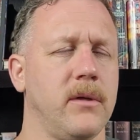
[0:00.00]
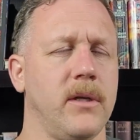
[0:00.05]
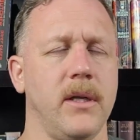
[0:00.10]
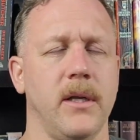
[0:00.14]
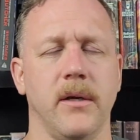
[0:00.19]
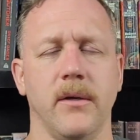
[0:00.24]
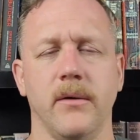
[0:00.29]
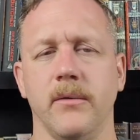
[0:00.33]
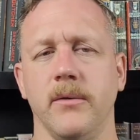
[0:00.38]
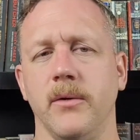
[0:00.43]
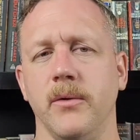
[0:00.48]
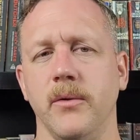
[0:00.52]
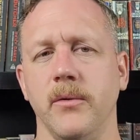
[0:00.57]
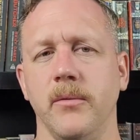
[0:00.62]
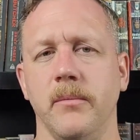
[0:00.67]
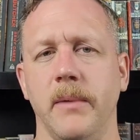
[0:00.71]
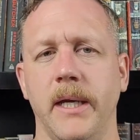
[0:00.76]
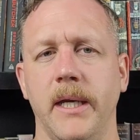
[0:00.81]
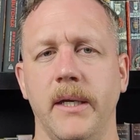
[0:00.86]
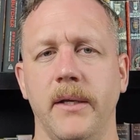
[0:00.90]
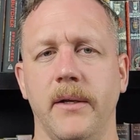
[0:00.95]
who
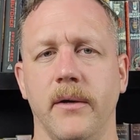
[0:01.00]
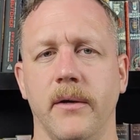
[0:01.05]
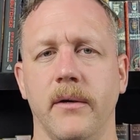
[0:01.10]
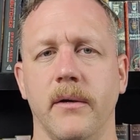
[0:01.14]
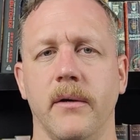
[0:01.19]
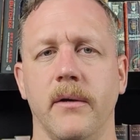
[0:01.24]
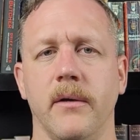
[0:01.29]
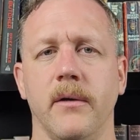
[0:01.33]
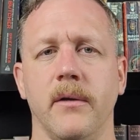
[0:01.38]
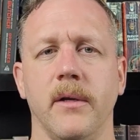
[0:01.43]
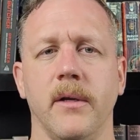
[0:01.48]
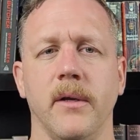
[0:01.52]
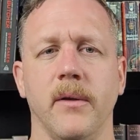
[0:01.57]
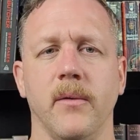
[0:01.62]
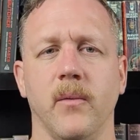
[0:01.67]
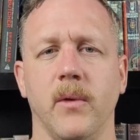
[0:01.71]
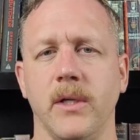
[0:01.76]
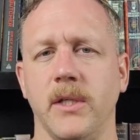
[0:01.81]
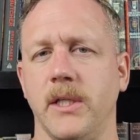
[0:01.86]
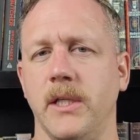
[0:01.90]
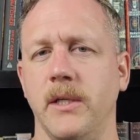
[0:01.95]
made her
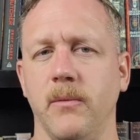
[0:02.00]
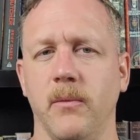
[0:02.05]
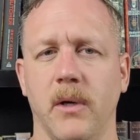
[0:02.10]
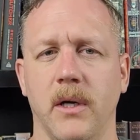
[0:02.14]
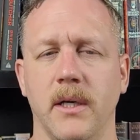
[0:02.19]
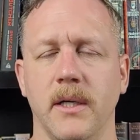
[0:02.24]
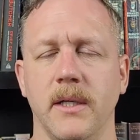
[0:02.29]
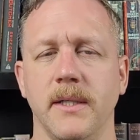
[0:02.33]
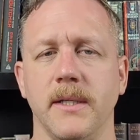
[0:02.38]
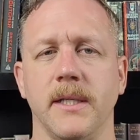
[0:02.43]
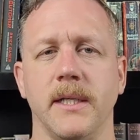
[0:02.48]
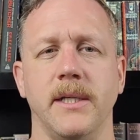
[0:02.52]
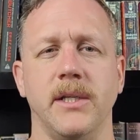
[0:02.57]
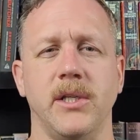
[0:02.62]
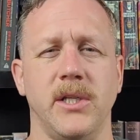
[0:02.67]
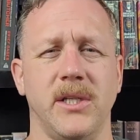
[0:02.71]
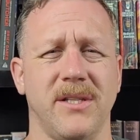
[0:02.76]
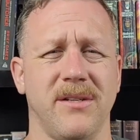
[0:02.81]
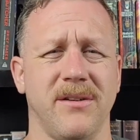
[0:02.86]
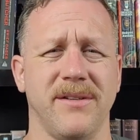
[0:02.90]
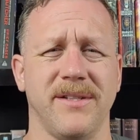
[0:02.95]
what she was, and
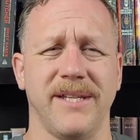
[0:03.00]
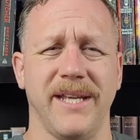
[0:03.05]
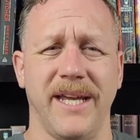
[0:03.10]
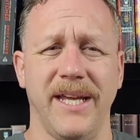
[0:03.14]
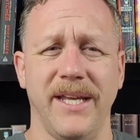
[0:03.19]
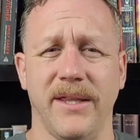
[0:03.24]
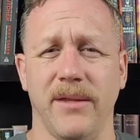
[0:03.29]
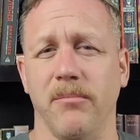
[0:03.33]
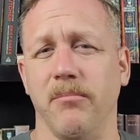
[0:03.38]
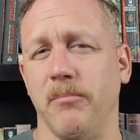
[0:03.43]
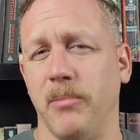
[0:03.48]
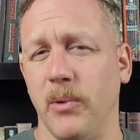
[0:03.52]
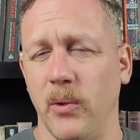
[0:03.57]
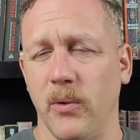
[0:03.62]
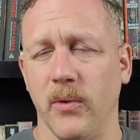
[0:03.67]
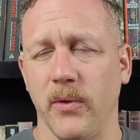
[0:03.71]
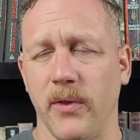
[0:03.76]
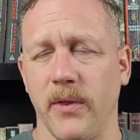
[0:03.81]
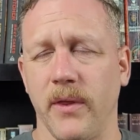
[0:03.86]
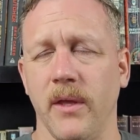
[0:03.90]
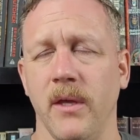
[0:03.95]
she starts to hate them
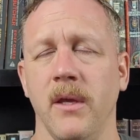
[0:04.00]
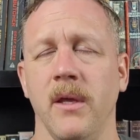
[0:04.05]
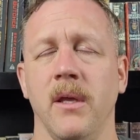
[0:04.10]
both